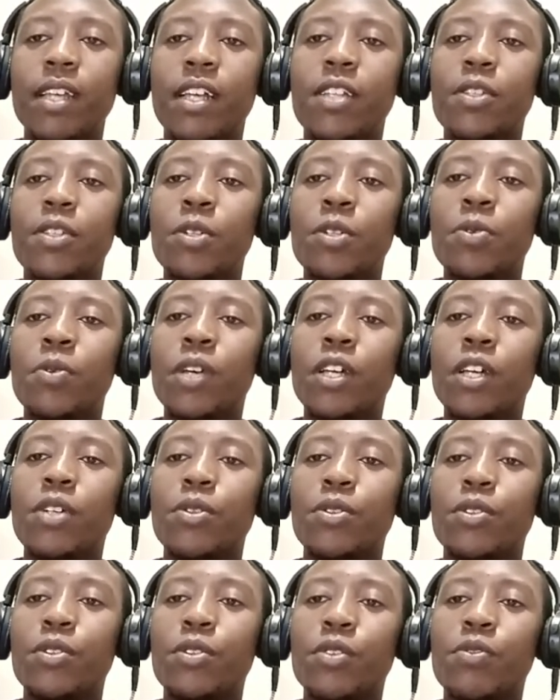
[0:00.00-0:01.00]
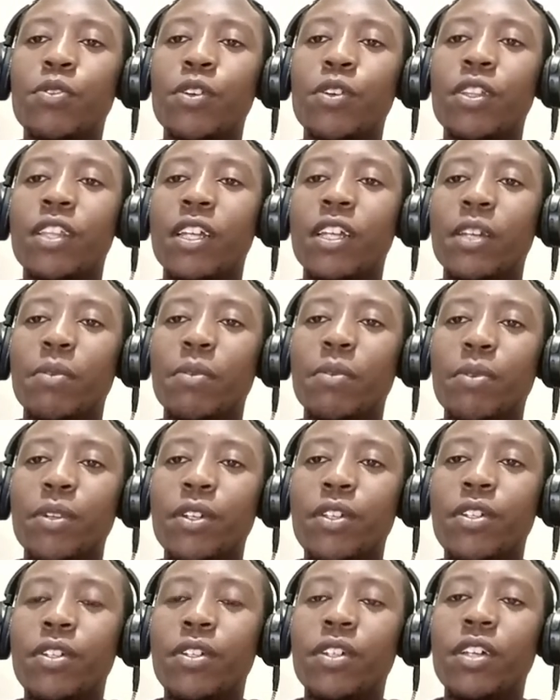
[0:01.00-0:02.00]
And so we are to go forth and
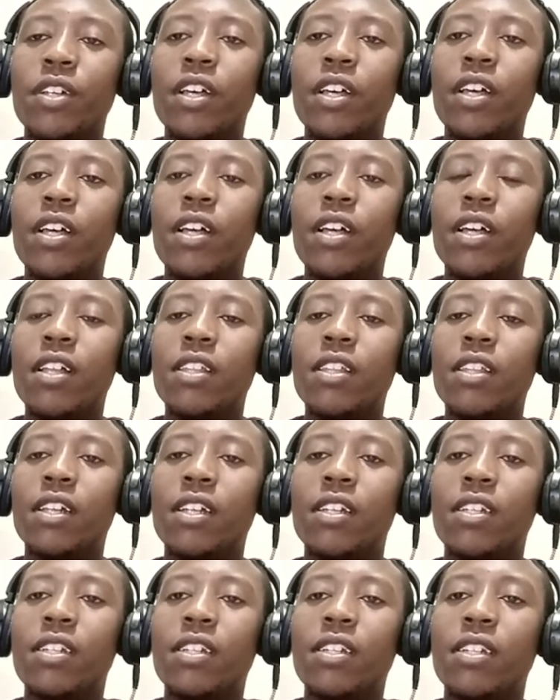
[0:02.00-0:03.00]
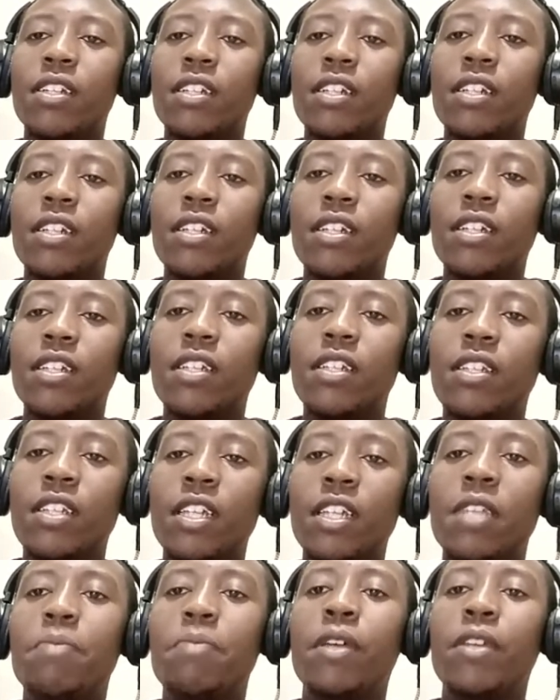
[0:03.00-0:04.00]
preach that
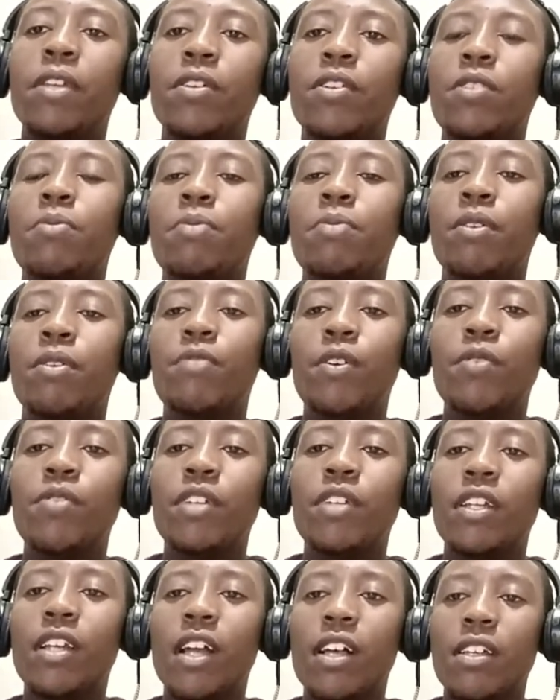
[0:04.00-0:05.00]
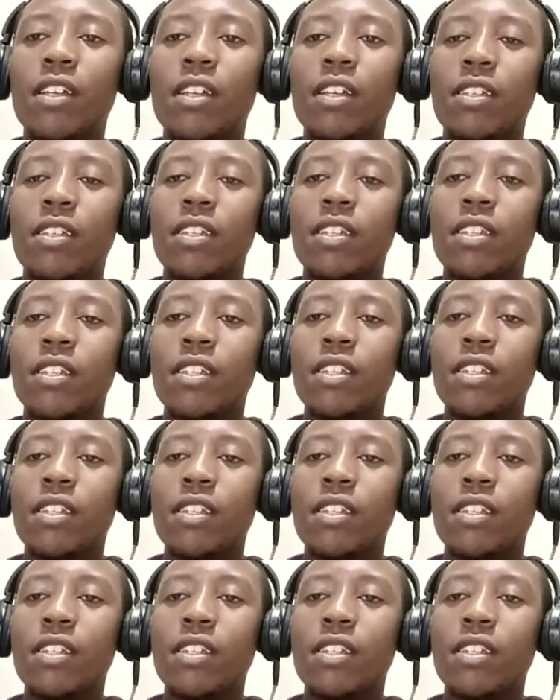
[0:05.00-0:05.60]
sin may not be found in us